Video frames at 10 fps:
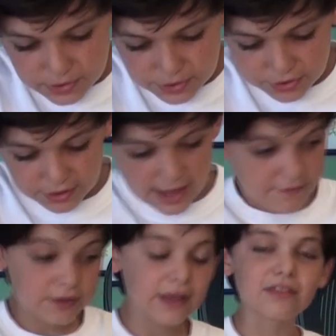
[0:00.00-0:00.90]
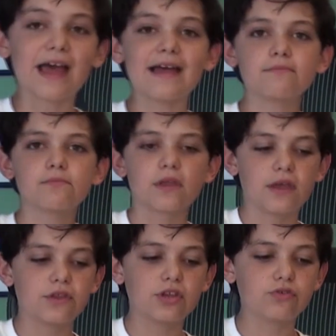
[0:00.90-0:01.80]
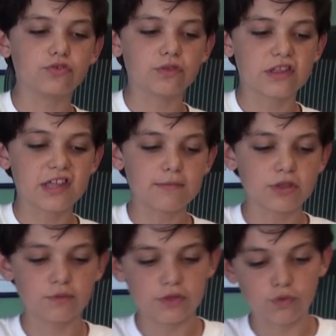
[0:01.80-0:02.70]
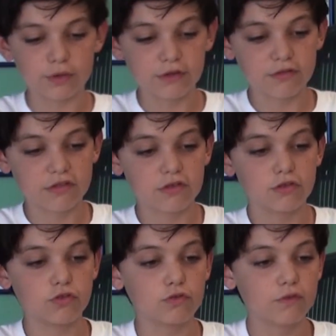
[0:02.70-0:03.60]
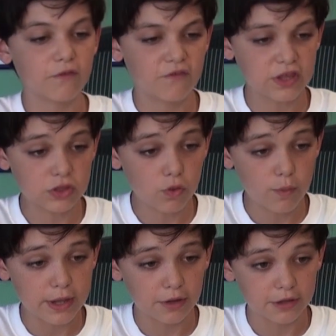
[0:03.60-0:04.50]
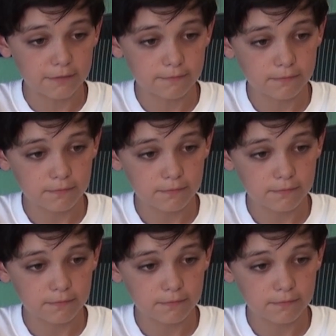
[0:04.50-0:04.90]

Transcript: until you have it like that. And then you do the same thing with the wheels. You fit the wheel in,